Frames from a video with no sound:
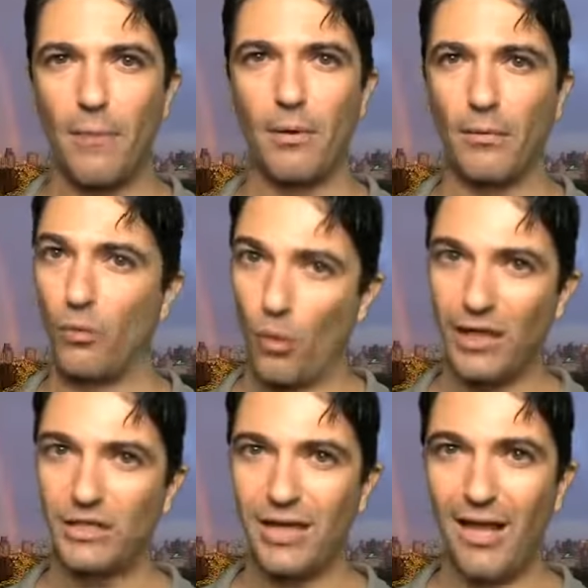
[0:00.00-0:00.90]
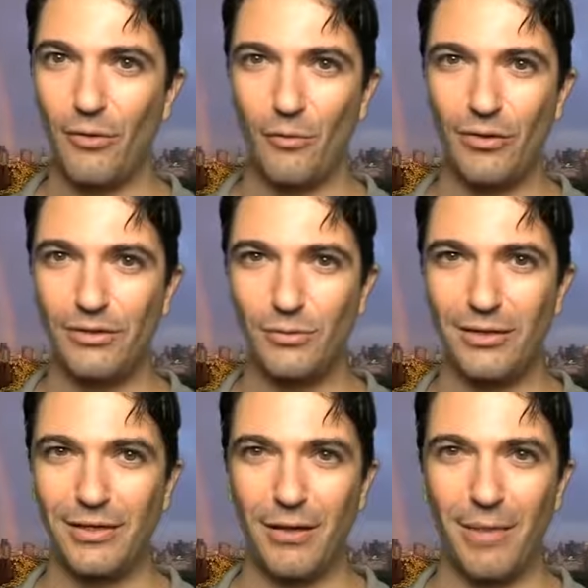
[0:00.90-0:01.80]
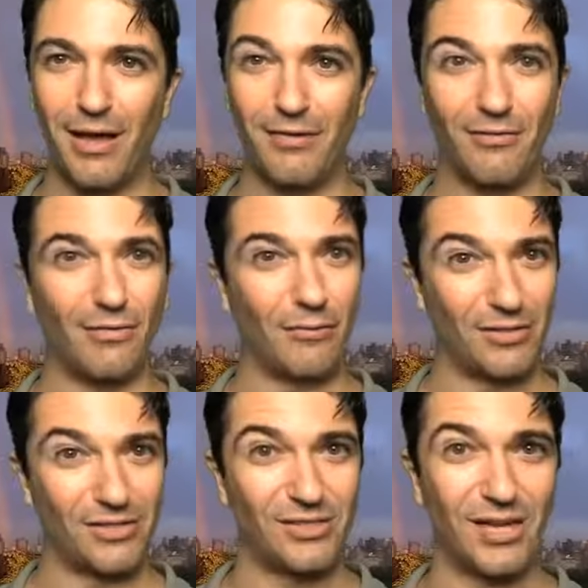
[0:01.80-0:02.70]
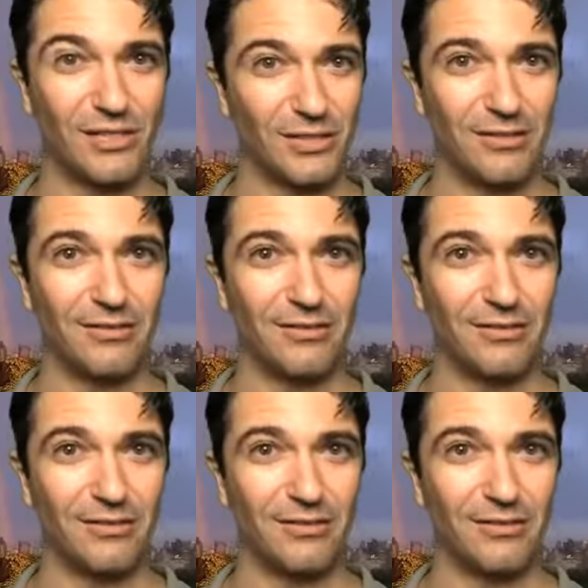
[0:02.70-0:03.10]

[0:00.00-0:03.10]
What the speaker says: But watch out once we come out of a recession.